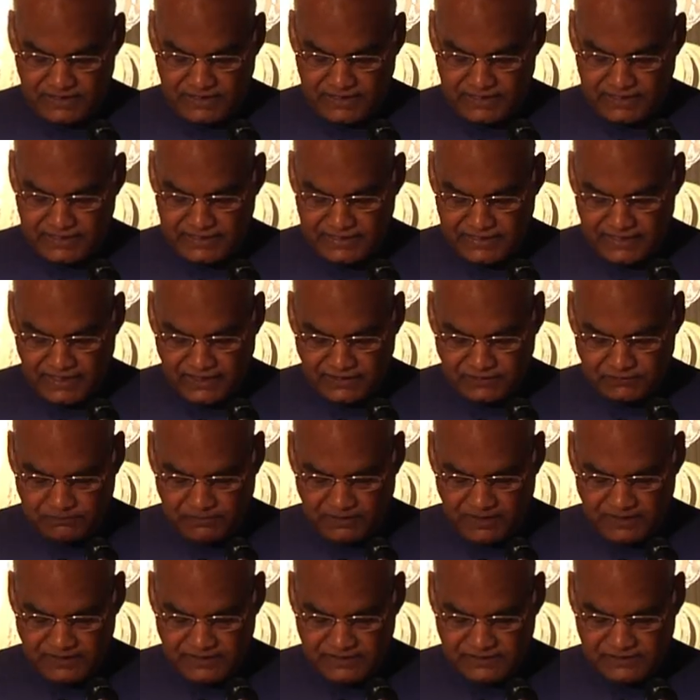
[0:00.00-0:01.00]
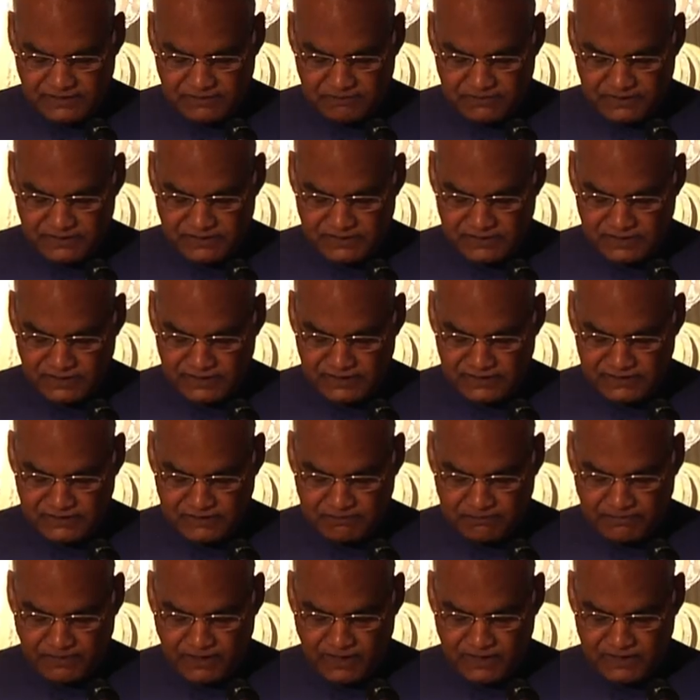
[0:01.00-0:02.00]
India's participation as
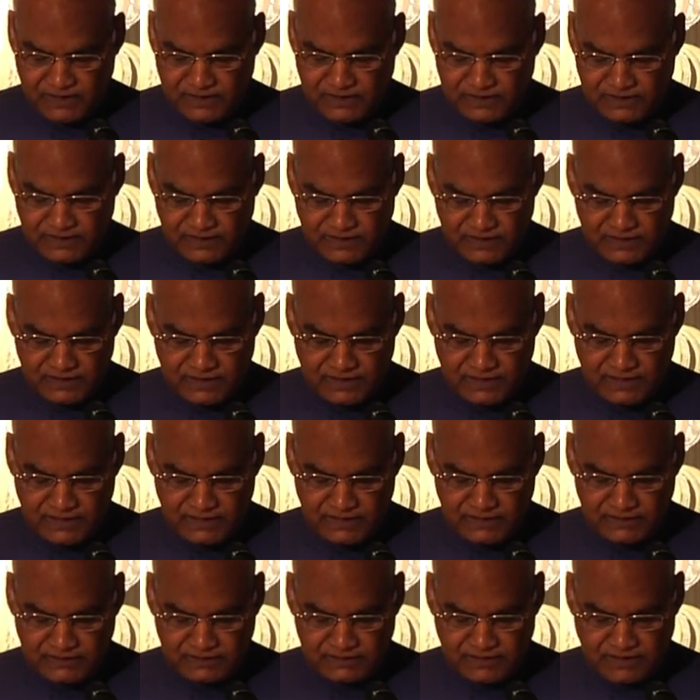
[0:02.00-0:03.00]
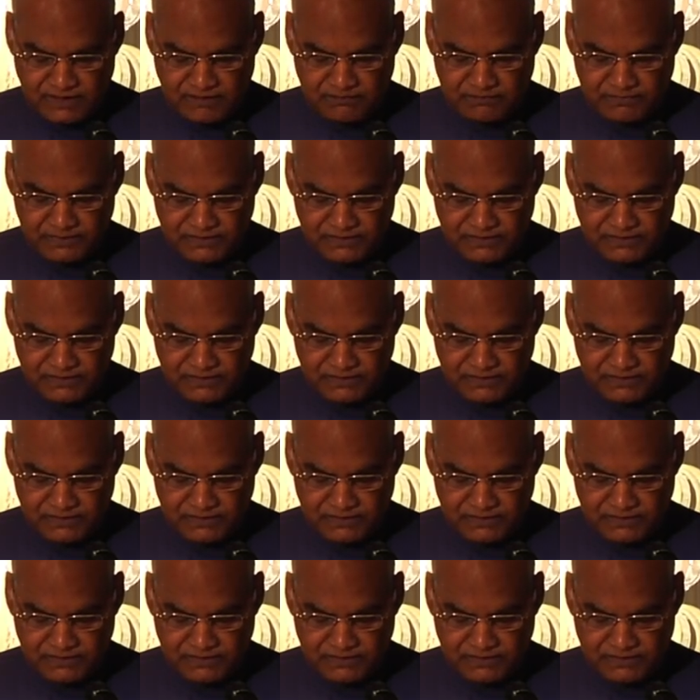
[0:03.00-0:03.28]
a partner country in the